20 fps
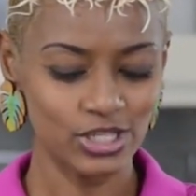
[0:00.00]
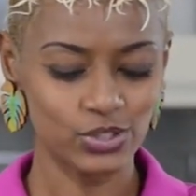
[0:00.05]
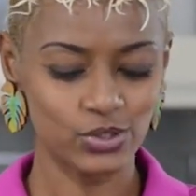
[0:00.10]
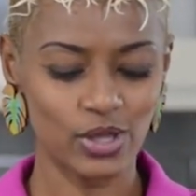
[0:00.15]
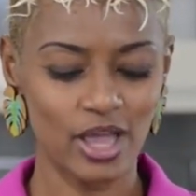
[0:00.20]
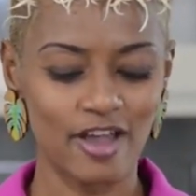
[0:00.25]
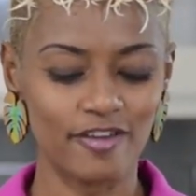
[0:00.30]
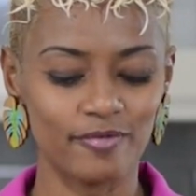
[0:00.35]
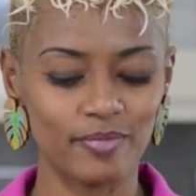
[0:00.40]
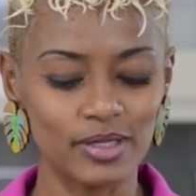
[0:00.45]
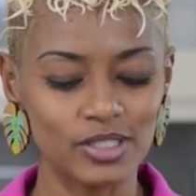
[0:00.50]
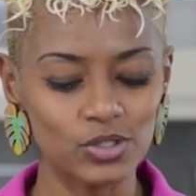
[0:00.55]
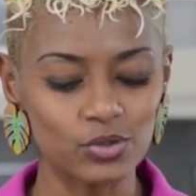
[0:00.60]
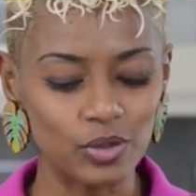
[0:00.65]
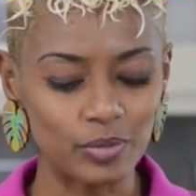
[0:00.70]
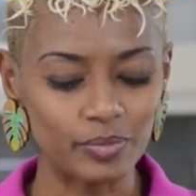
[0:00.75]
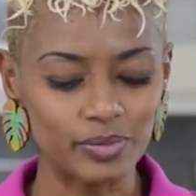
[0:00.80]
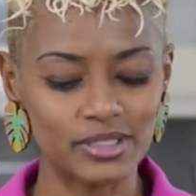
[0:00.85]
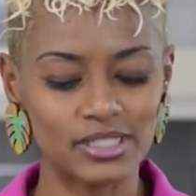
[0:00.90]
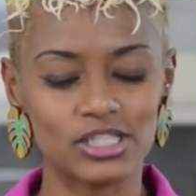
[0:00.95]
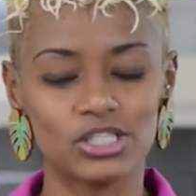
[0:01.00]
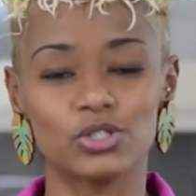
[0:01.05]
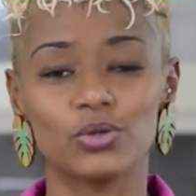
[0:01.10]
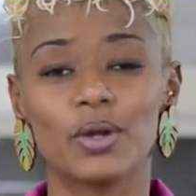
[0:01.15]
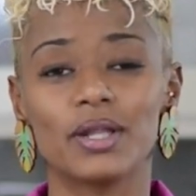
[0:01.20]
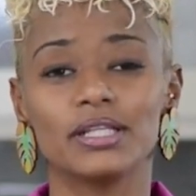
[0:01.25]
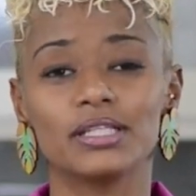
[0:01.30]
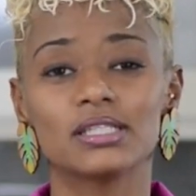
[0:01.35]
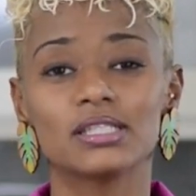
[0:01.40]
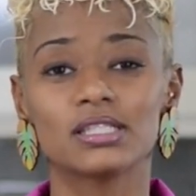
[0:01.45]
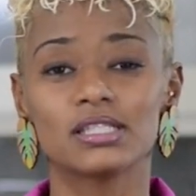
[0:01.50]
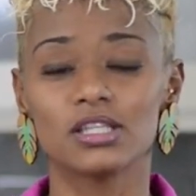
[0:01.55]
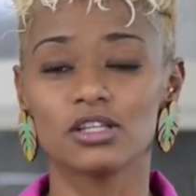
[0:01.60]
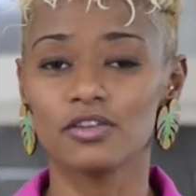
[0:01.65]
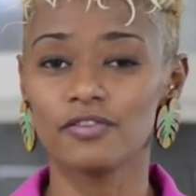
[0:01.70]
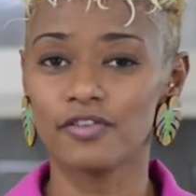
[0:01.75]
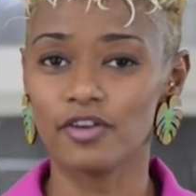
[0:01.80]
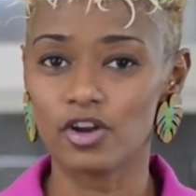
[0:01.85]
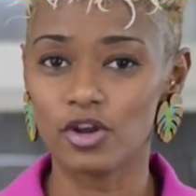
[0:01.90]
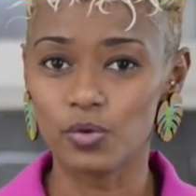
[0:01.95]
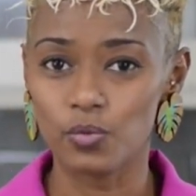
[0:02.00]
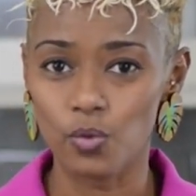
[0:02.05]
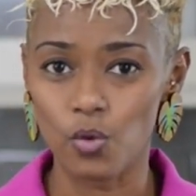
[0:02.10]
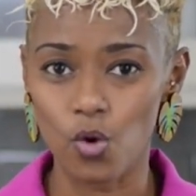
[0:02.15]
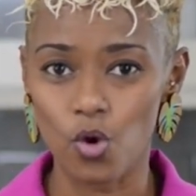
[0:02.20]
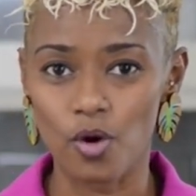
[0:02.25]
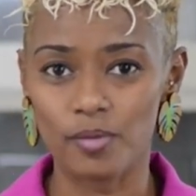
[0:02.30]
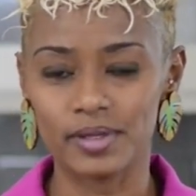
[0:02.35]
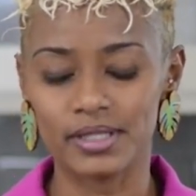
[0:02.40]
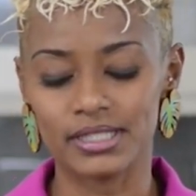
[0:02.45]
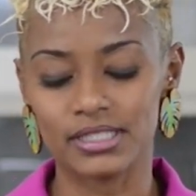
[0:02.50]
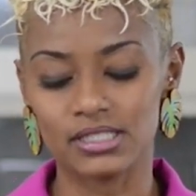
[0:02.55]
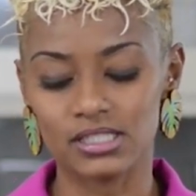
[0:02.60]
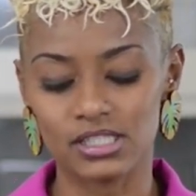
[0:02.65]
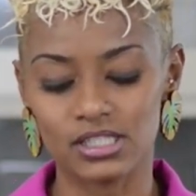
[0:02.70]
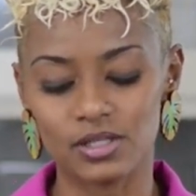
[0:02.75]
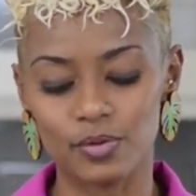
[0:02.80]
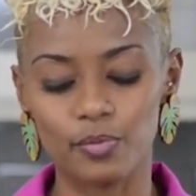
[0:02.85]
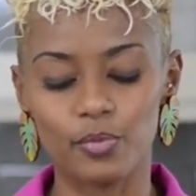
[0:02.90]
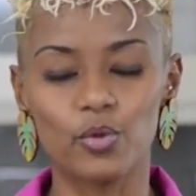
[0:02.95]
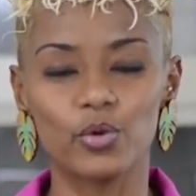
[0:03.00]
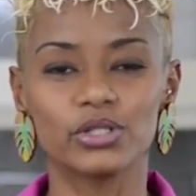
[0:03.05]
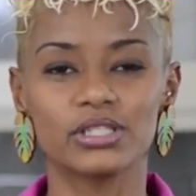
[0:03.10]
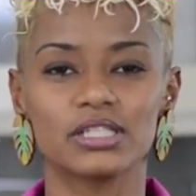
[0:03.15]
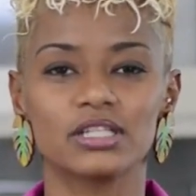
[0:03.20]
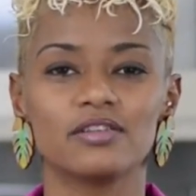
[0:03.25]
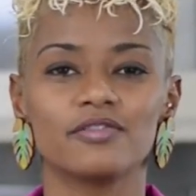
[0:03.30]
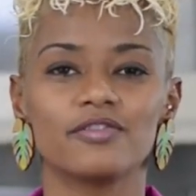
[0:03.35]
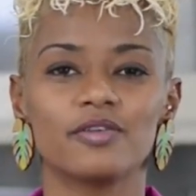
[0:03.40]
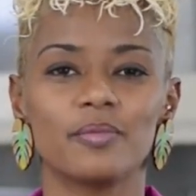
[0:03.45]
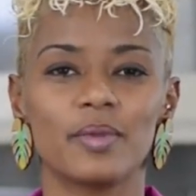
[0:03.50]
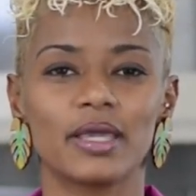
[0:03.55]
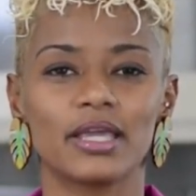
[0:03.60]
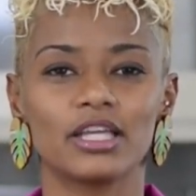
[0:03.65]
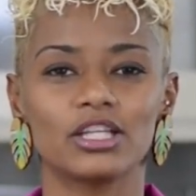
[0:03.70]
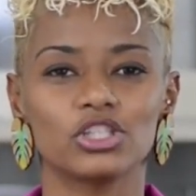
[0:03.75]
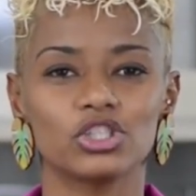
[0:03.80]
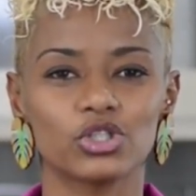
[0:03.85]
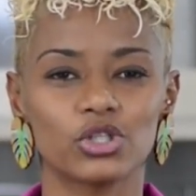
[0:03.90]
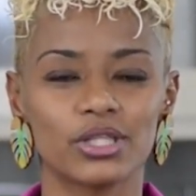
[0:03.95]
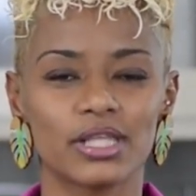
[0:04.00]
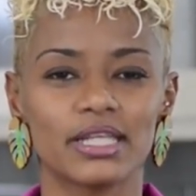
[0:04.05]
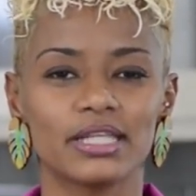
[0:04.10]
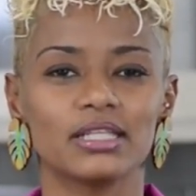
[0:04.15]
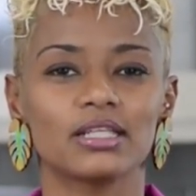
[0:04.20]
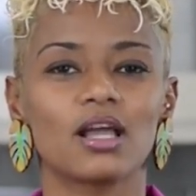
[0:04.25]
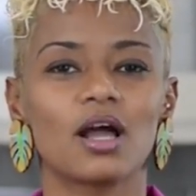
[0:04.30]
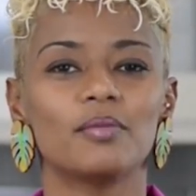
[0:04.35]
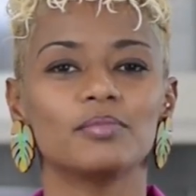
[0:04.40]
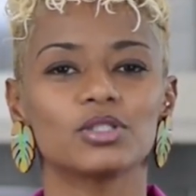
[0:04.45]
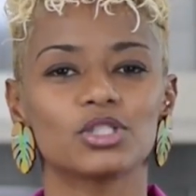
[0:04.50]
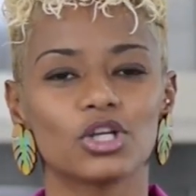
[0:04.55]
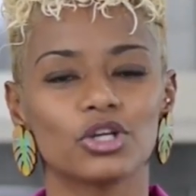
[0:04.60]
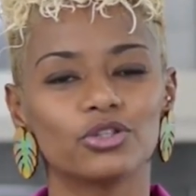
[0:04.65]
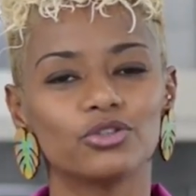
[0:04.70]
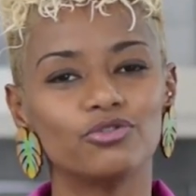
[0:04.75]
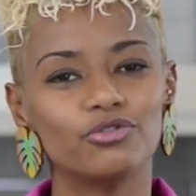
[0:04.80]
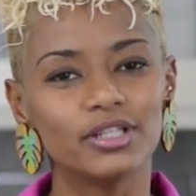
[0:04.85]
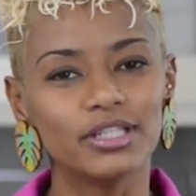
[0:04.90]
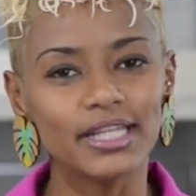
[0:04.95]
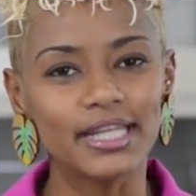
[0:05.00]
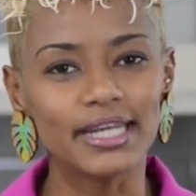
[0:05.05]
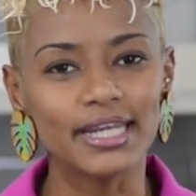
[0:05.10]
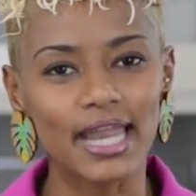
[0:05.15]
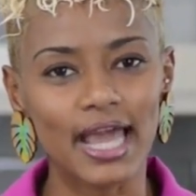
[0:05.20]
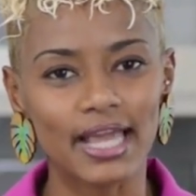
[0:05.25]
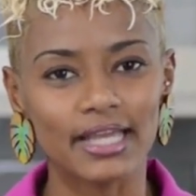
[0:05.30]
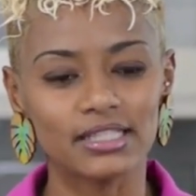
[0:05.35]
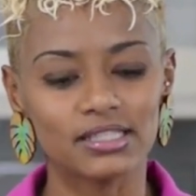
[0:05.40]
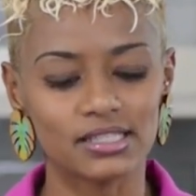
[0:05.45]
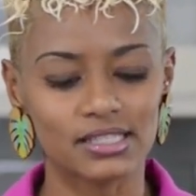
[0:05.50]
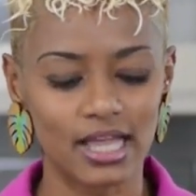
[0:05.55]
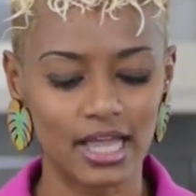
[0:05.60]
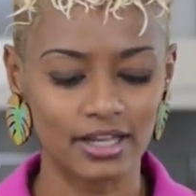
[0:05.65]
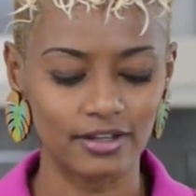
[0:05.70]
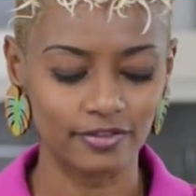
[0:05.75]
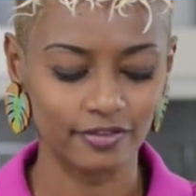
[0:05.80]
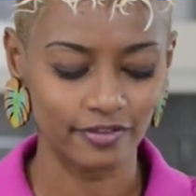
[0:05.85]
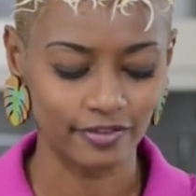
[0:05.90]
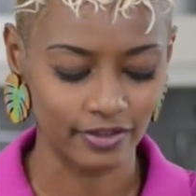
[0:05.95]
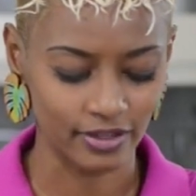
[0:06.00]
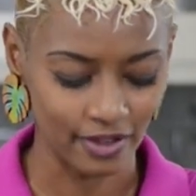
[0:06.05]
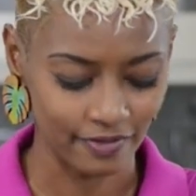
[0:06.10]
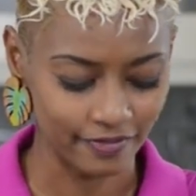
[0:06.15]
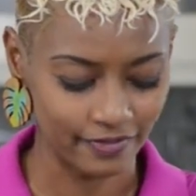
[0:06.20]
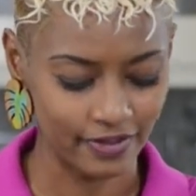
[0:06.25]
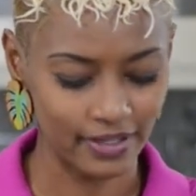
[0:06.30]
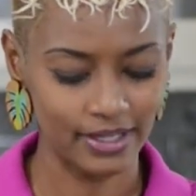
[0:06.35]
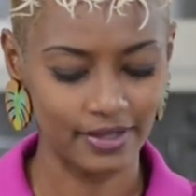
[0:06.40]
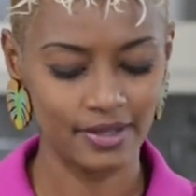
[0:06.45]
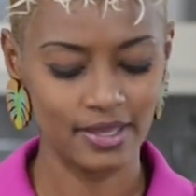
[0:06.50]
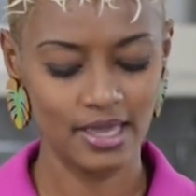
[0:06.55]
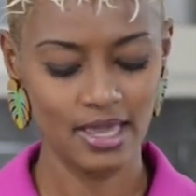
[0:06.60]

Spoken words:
So I have my sweet potato, and it's still very warm, and this is important for making sure that it comes out really nice and fluffy.